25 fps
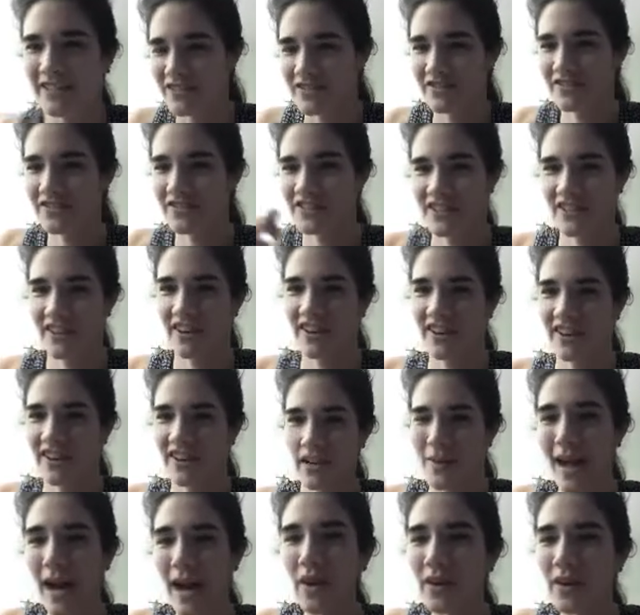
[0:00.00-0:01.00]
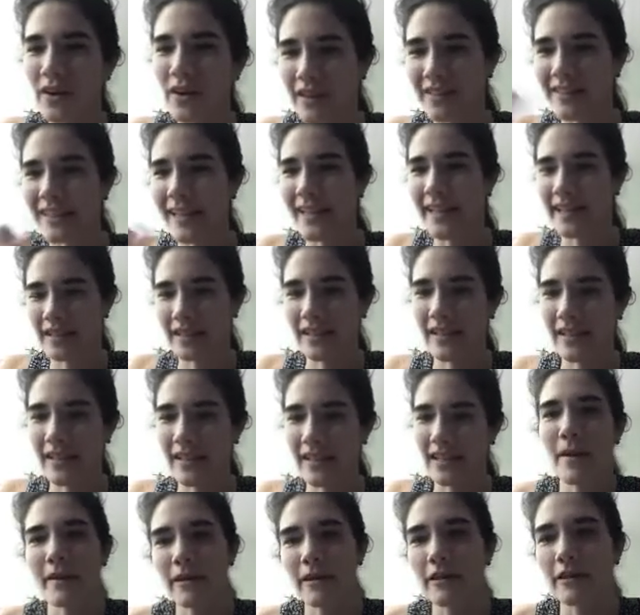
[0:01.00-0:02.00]
You sort of shook it about and taken a
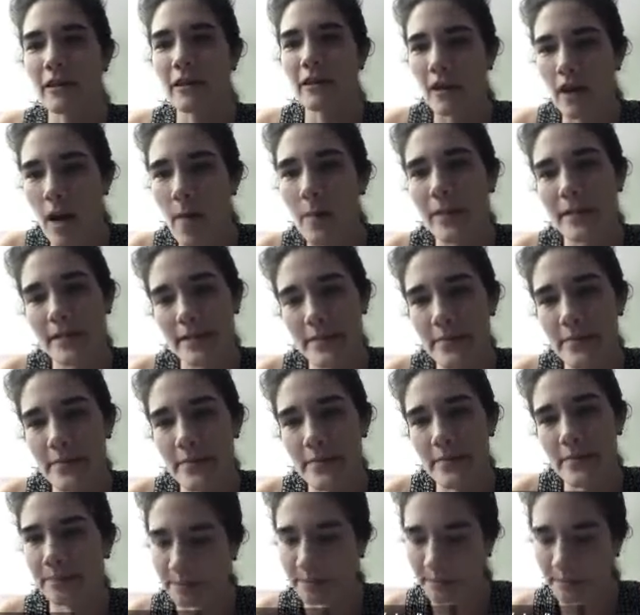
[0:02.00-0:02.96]
lot of parallel copies.